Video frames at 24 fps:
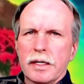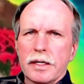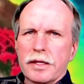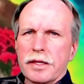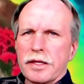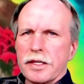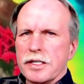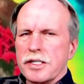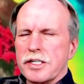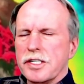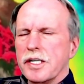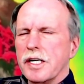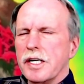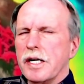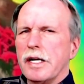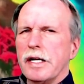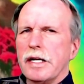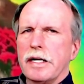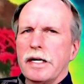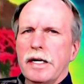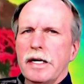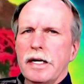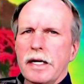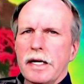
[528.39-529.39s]
The
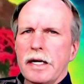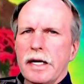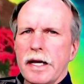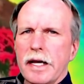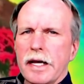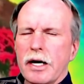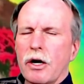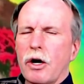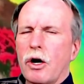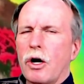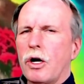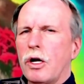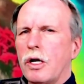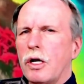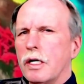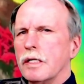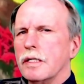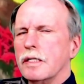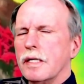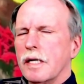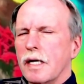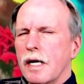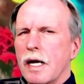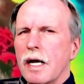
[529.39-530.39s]
sun at all
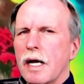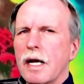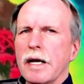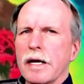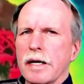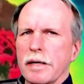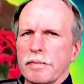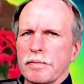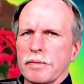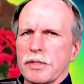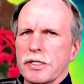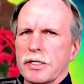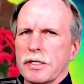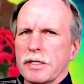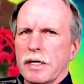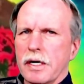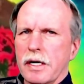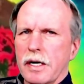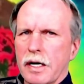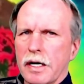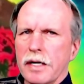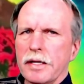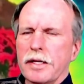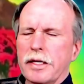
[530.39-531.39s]
times
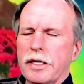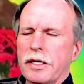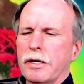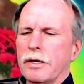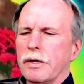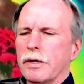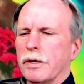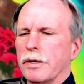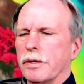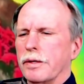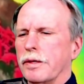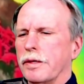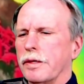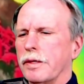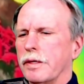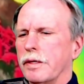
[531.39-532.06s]
on the earth